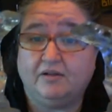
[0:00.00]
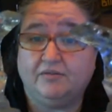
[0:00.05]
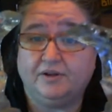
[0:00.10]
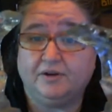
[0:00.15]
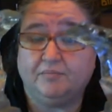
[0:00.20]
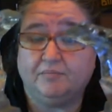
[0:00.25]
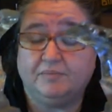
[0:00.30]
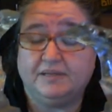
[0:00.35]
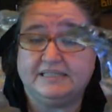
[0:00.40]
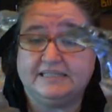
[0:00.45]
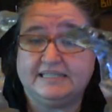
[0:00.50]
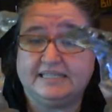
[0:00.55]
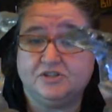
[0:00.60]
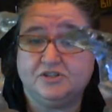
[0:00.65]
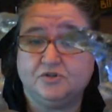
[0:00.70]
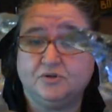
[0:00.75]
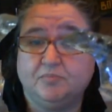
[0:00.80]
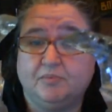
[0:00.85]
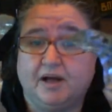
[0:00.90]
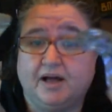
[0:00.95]
They're
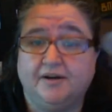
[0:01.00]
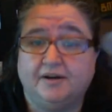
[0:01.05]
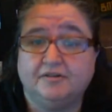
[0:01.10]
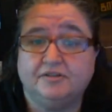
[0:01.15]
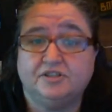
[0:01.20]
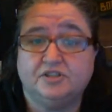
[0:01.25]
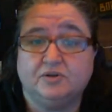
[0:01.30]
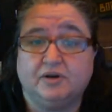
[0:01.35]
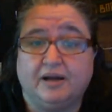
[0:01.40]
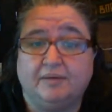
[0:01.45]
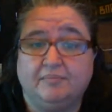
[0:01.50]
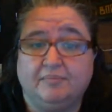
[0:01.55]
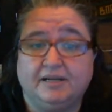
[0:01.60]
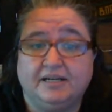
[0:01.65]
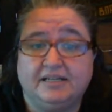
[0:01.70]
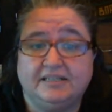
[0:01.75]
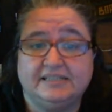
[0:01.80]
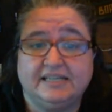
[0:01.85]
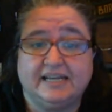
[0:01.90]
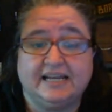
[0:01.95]
mid-century modern. So I'm
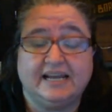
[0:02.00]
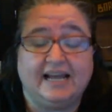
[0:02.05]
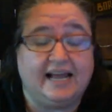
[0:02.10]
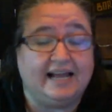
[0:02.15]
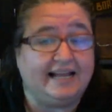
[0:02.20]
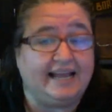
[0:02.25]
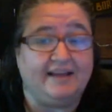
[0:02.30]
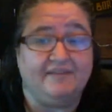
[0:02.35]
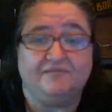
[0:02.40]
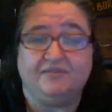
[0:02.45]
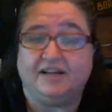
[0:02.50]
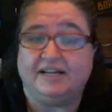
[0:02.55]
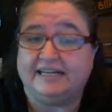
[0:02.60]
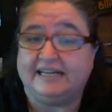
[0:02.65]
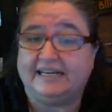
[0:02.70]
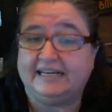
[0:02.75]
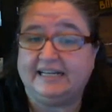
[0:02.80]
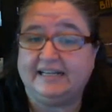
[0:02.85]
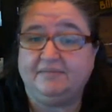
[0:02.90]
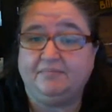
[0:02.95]
going to say I can't find
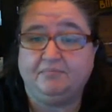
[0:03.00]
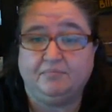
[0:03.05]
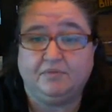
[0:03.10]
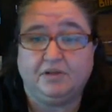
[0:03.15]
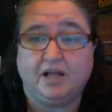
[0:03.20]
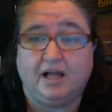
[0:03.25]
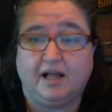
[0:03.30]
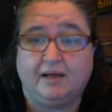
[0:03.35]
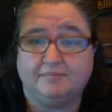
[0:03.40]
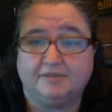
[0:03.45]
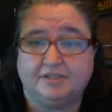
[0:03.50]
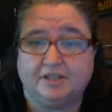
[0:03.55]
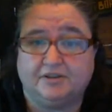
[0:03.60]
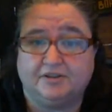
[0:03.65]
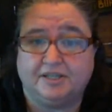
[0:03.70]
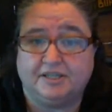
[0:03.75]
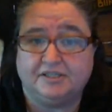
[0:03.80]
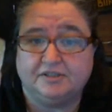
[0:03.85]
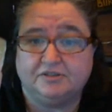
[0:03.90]
any comps on these.